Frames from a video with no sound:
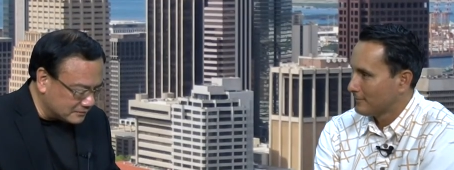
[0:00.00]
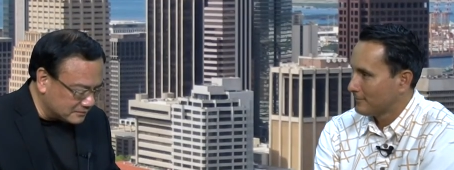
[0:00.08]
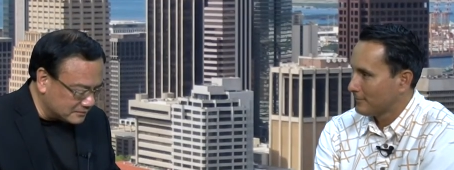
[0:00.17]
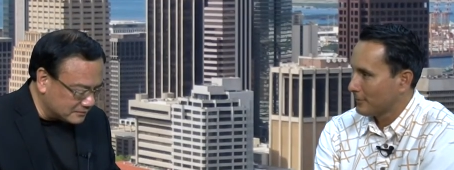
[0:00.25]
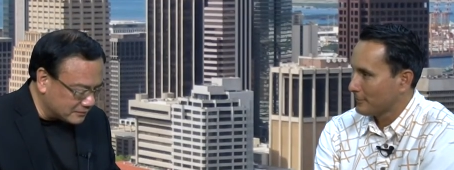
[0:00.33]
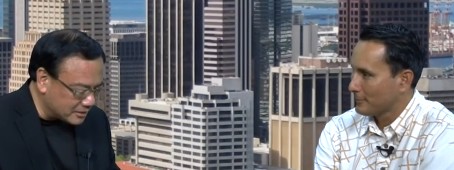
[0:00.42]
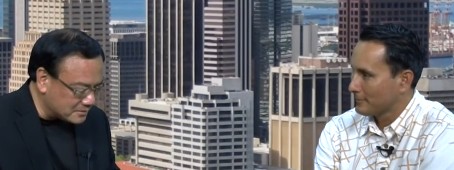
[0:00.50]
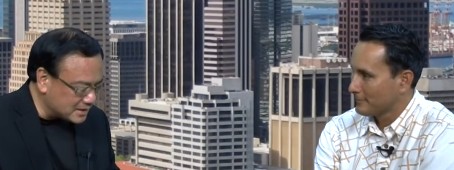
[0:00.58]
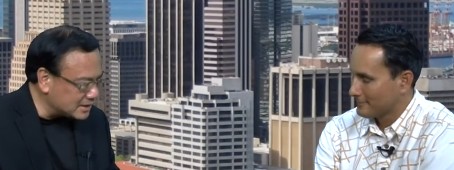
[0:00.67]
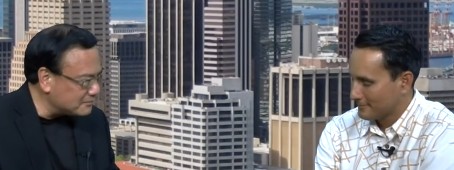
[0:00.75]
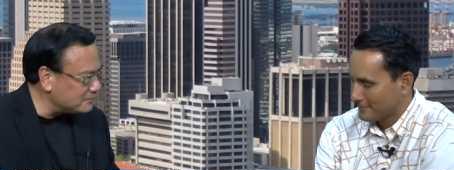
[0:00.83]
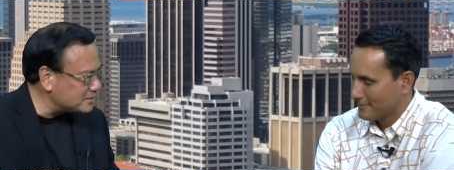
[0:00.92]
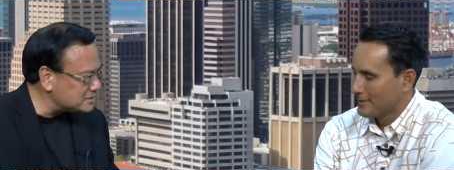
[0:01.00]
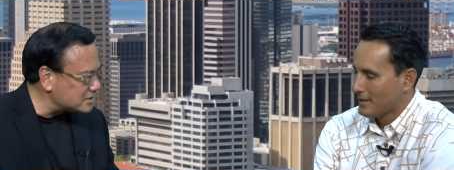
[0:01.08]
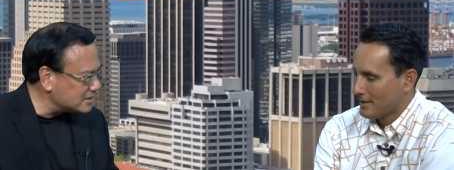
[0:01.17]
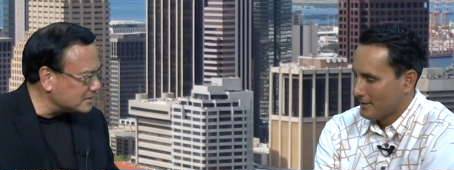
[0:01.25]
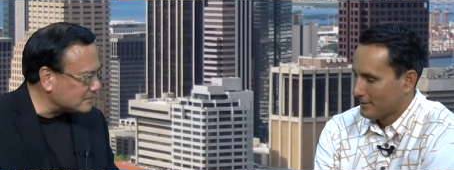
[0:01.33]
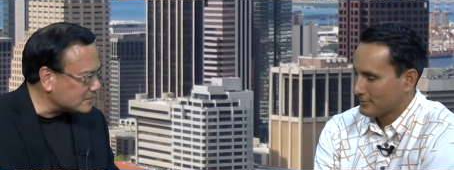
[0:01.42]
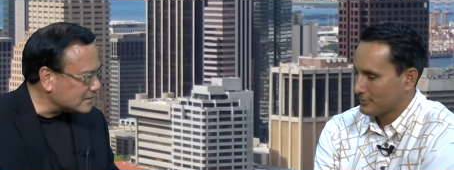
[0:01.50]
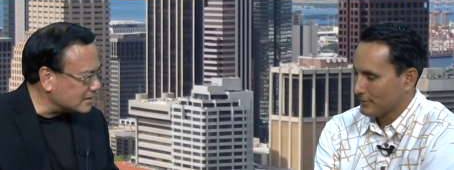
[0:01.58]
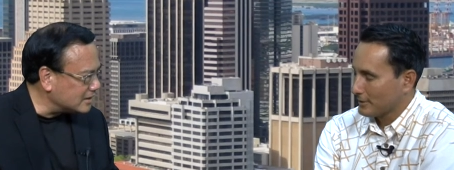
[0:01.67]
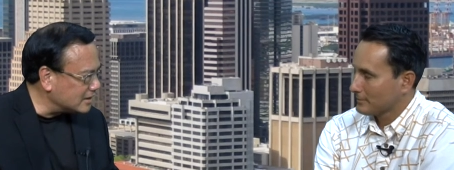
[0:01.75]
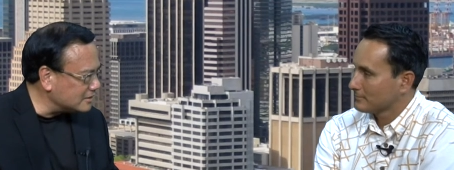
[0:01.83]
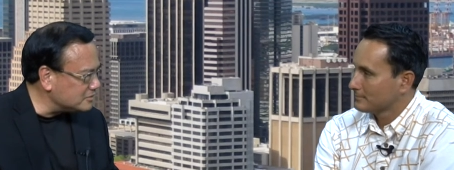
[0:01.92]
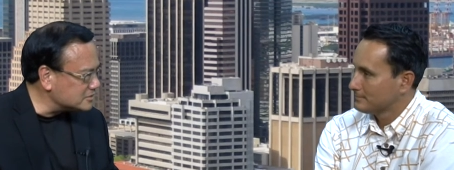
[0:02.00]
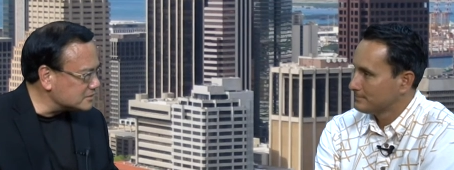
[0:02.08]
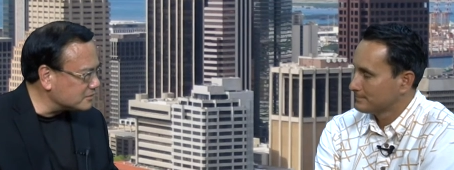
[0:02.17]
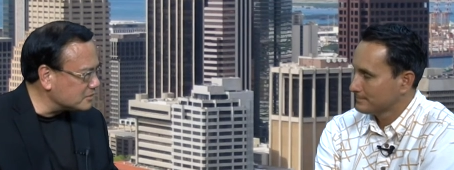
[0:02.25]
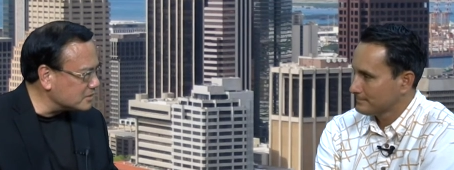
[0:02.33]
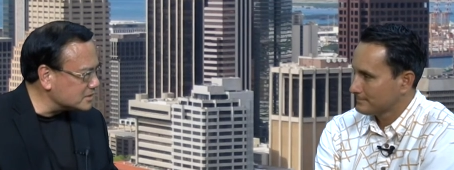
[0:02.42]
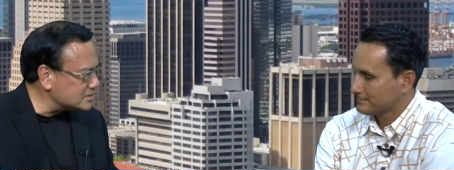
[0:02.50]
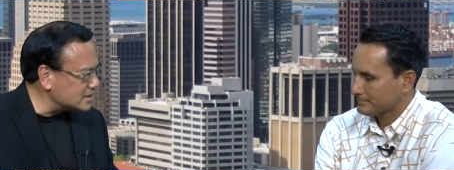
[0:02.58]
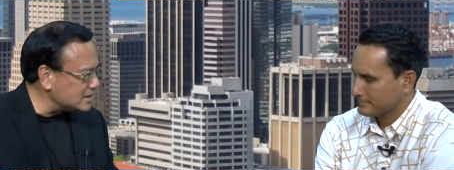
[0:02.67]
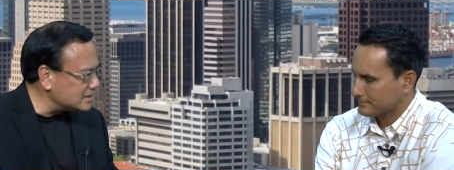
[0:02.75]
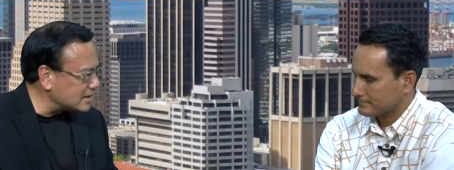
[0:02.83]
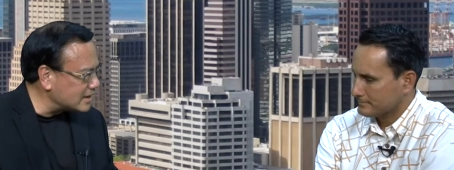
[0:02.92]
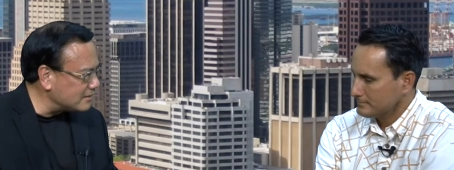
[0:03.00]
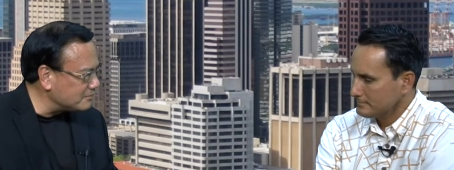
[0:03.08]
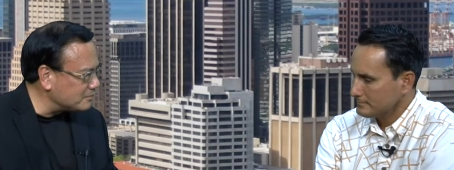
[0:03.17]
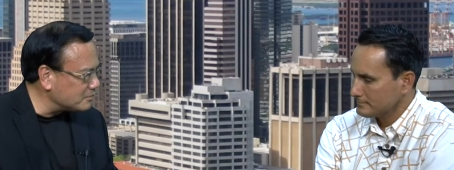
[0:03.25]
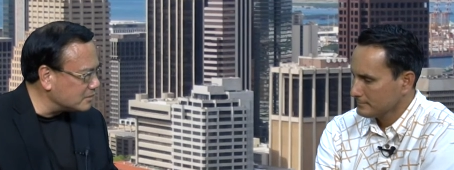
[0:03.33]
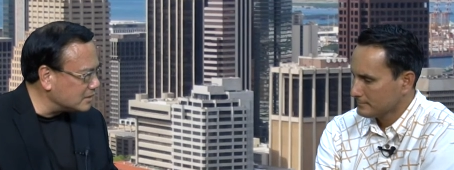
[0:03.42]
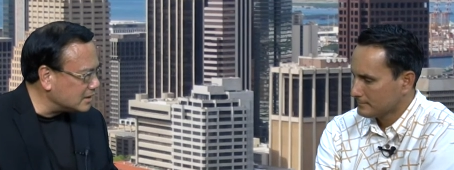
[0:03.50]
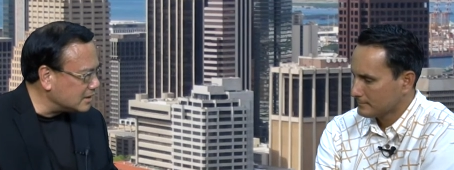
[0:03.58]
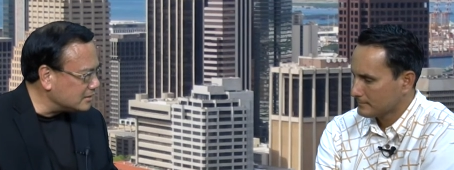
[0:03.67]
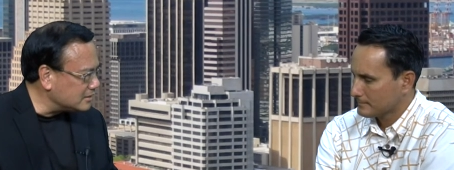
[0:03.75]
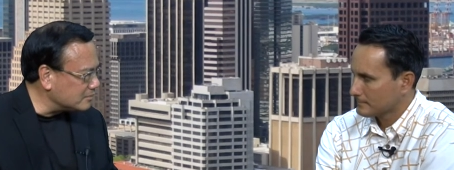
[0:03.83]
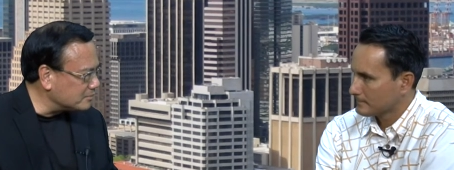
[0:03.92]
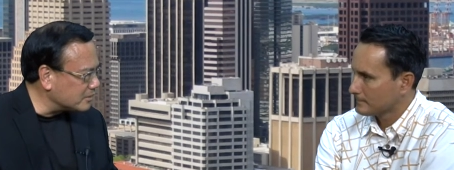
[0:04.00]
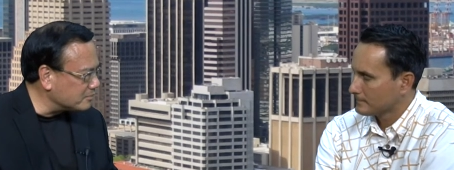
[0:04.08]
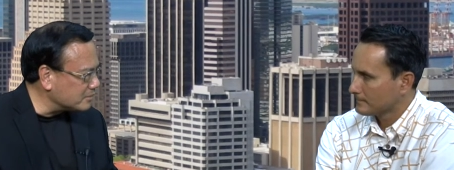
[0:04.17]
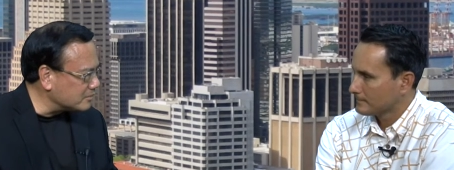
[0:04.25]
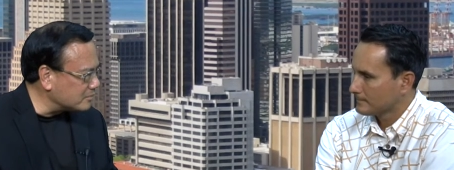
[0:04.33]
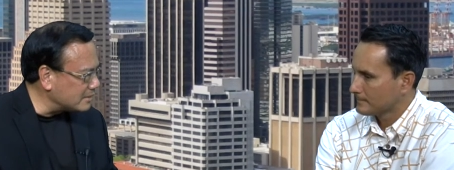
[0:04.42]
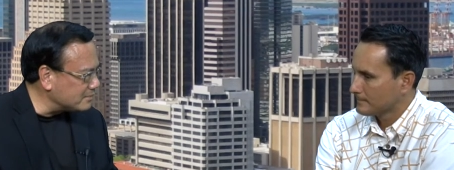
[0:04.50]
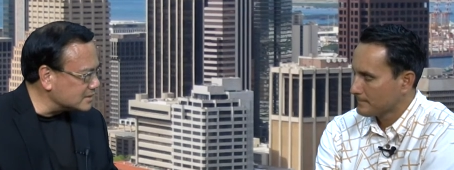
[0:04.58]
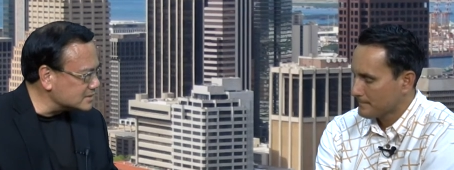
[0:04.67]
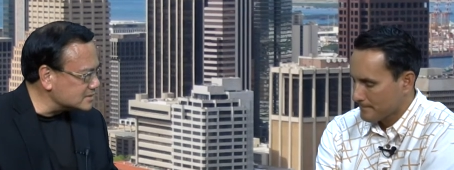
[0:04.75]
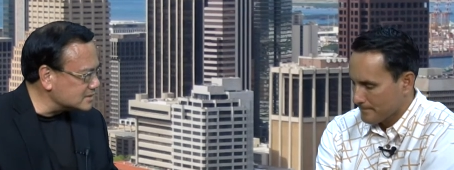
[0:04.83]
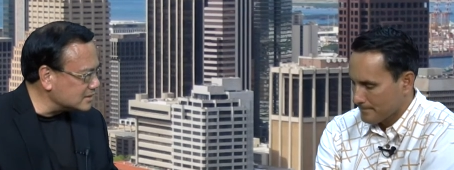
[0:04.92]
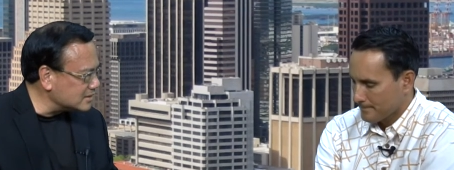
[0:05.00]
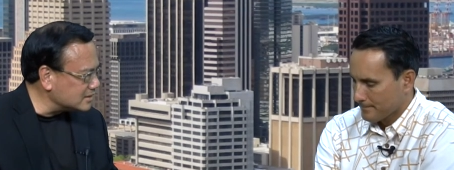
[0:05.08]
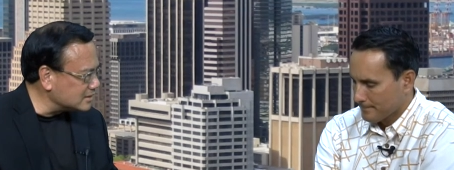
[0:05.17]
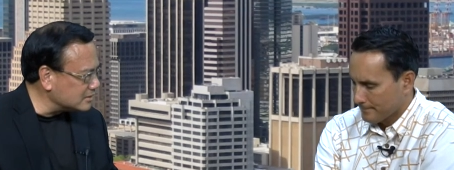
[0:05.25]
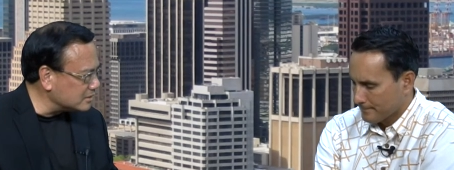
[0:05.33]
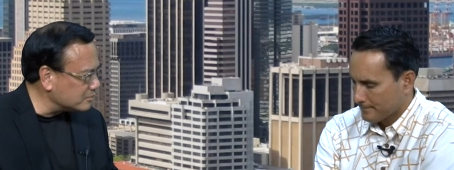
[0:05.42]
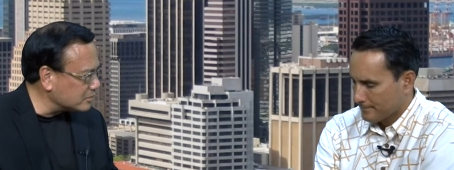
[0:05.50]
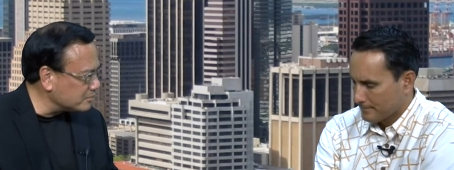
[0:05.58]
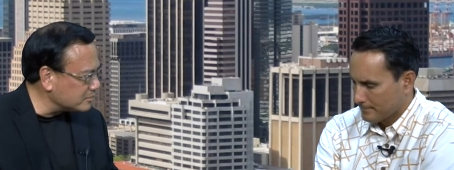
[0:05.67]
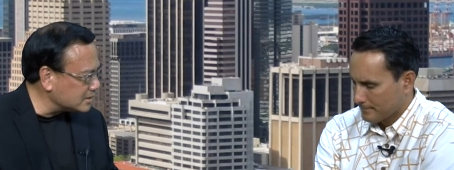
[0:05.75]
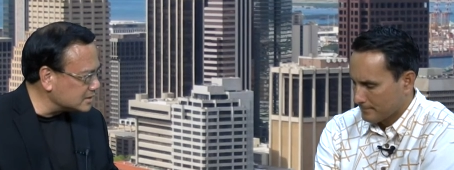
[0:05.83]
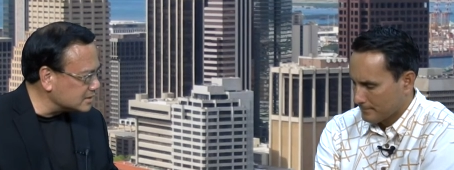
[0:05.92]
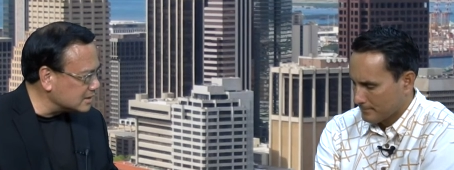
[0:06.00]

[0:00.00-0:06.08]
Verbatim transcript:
Speaker 1: Farming, and Fishing. That's correct. Hunters, of course, need to have the appropriate weapons, the appropriate